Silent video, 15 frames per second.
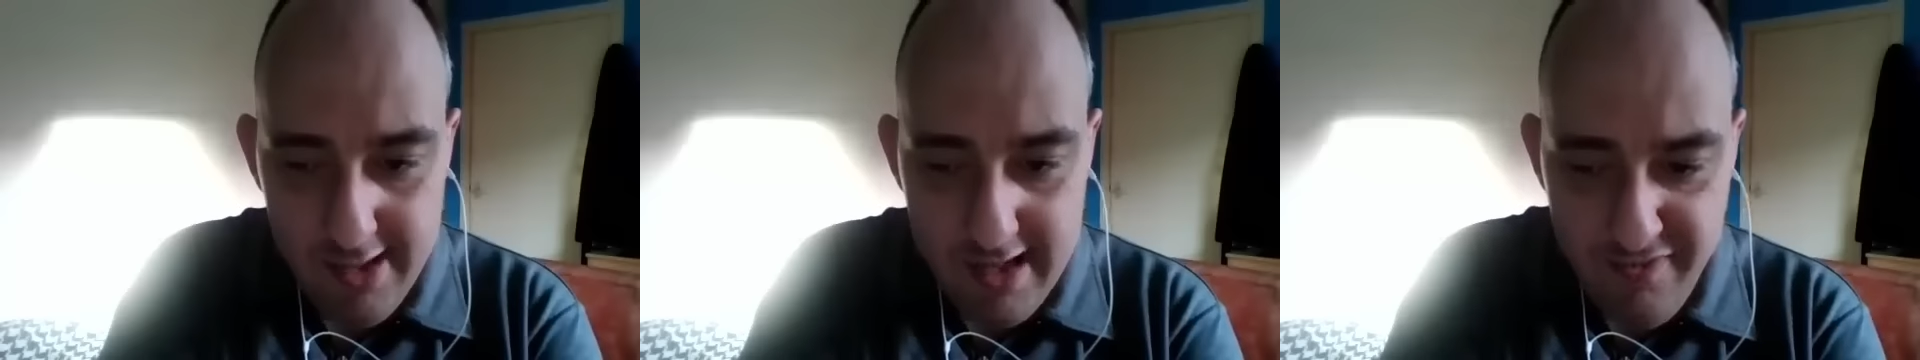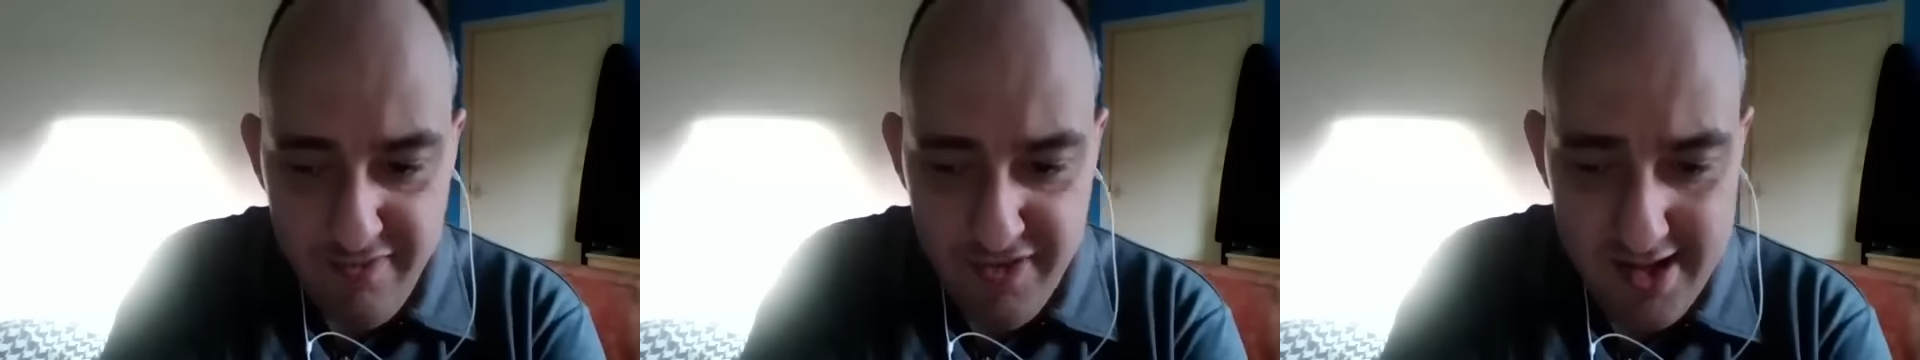
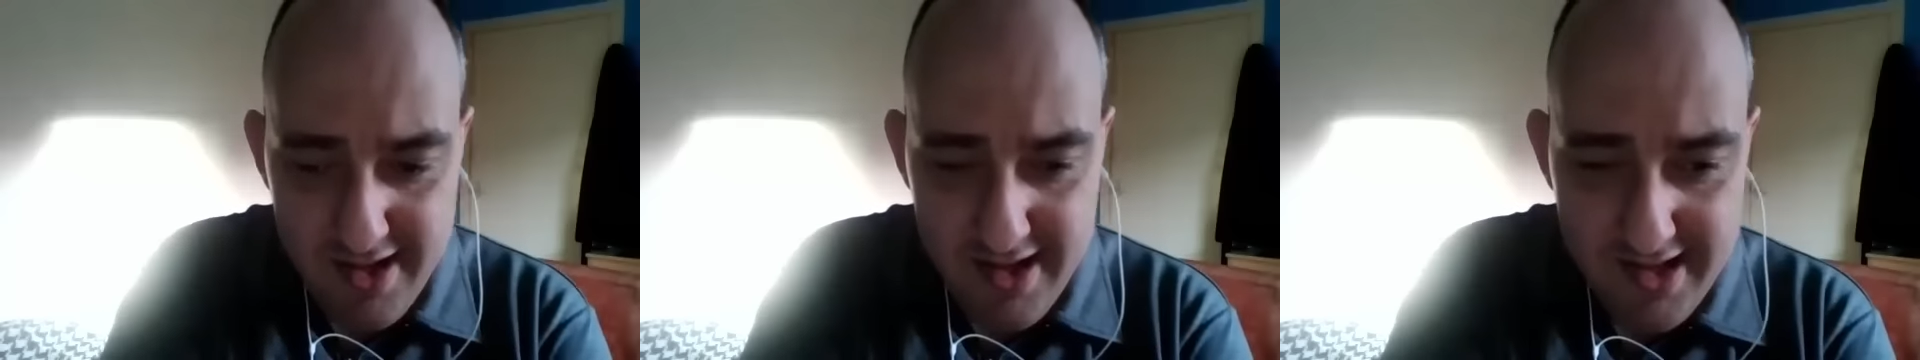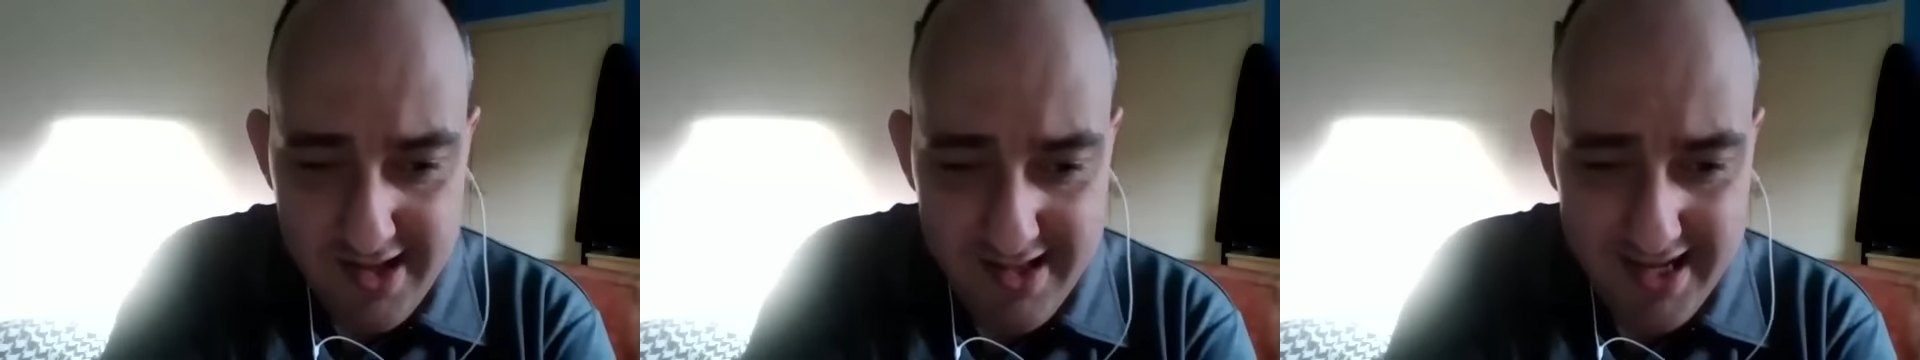if this
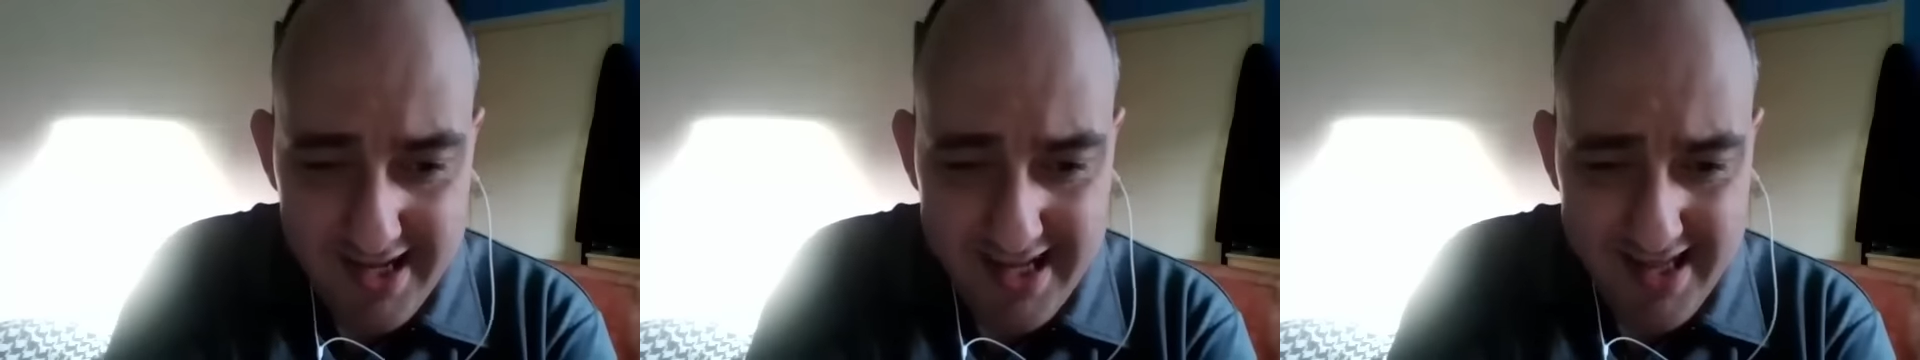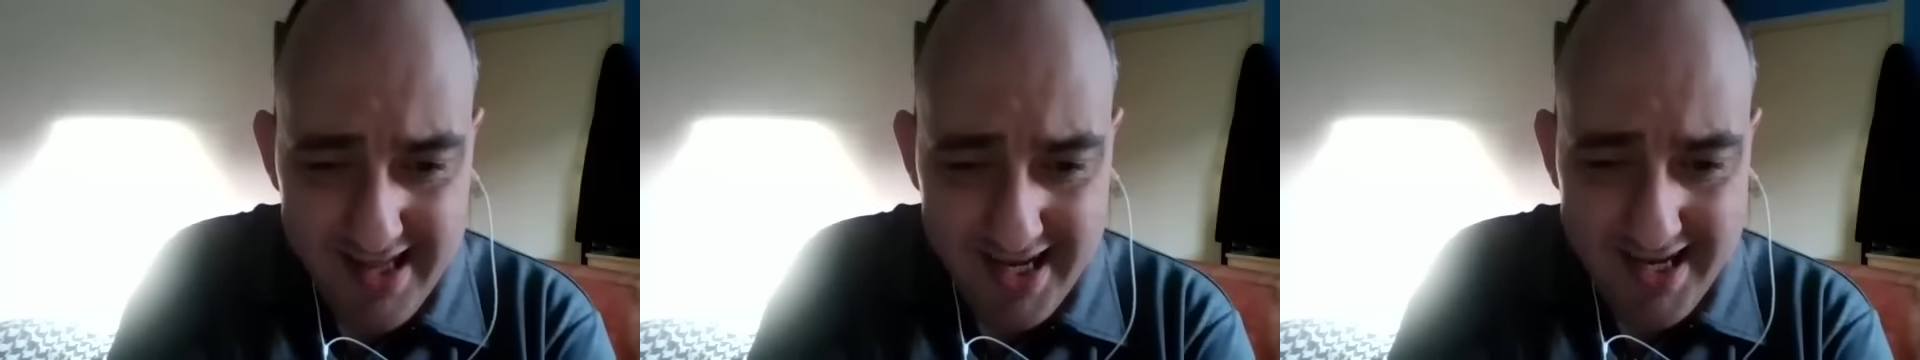is indeed
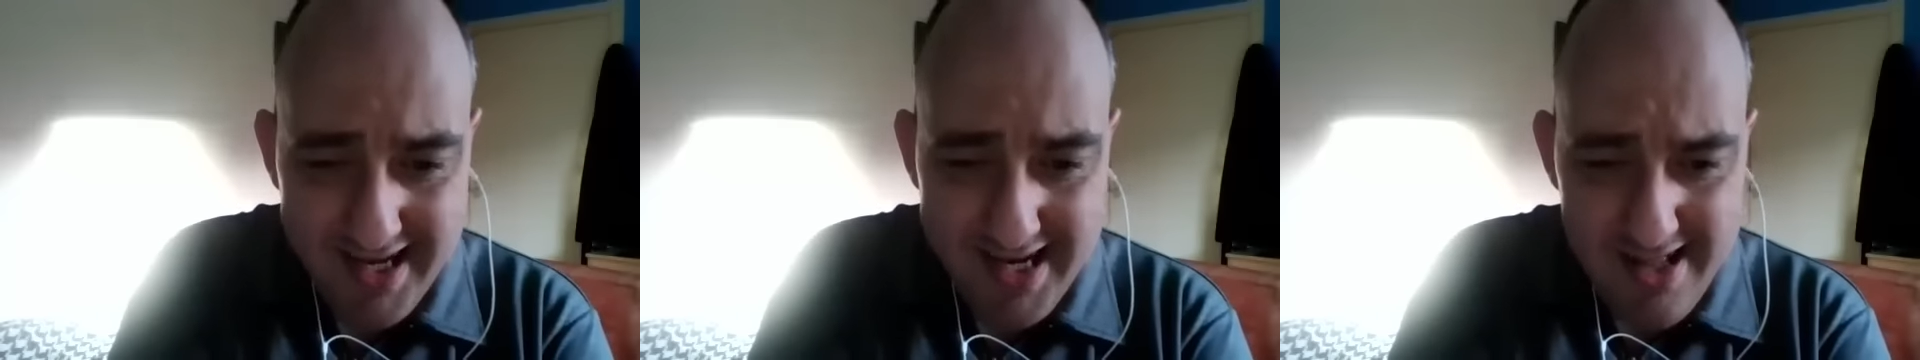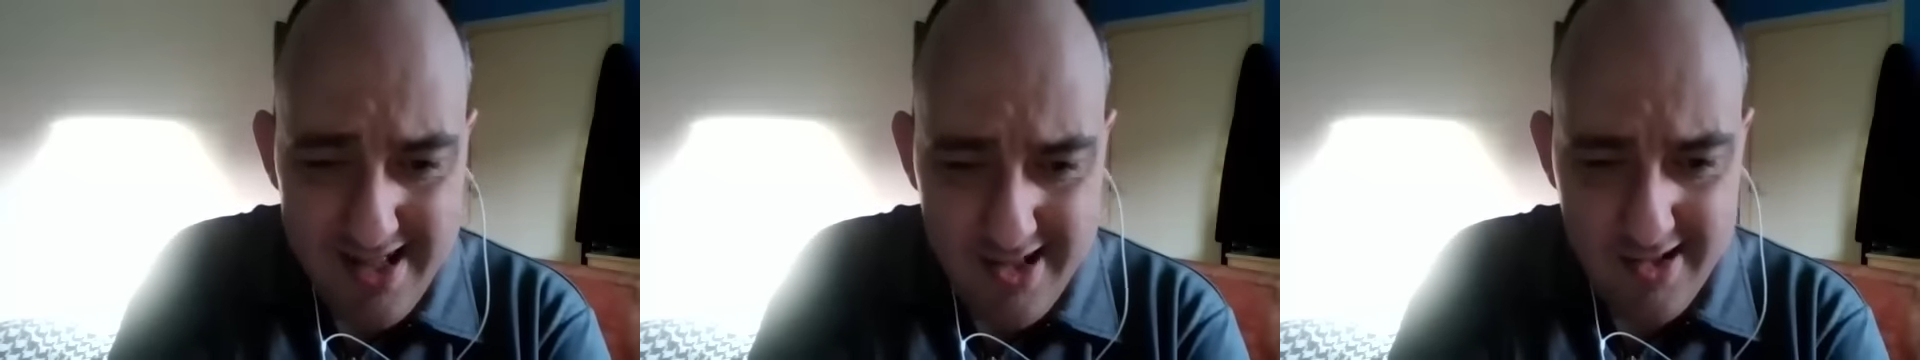the
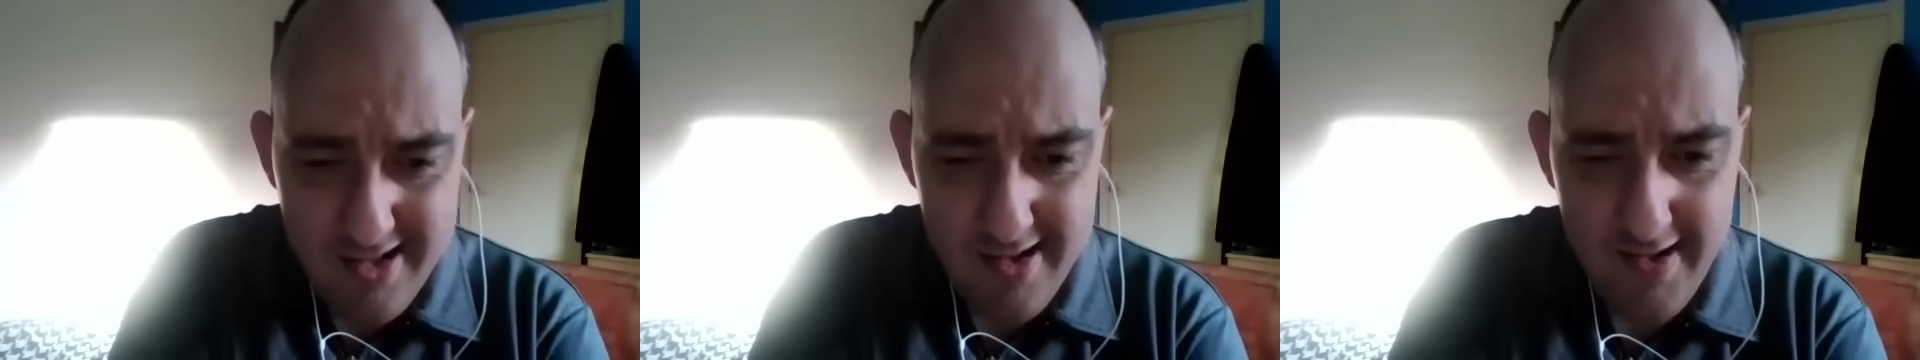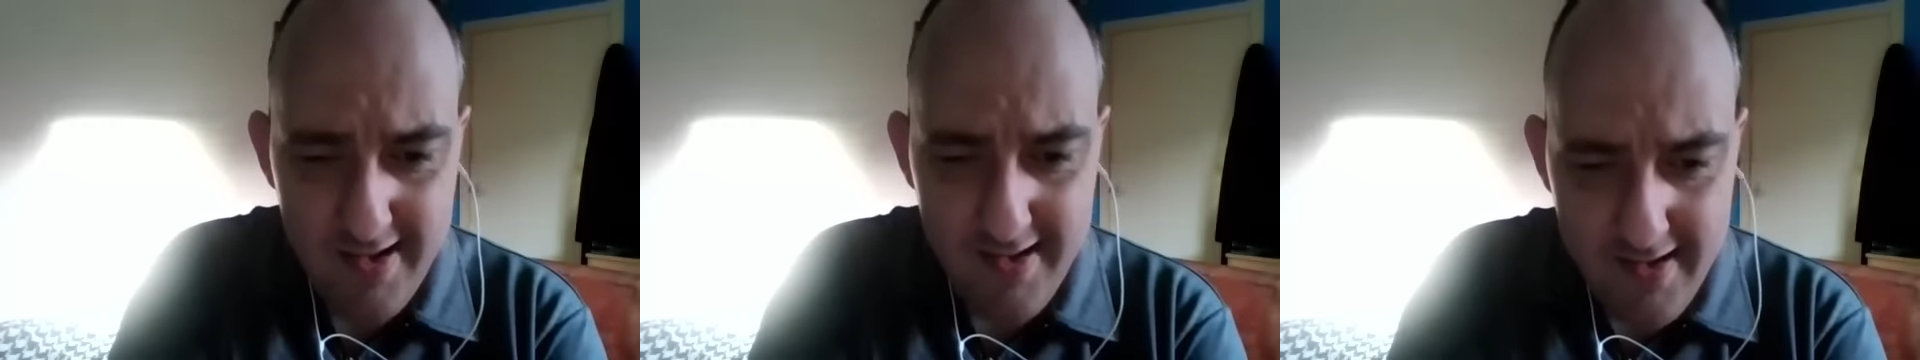case,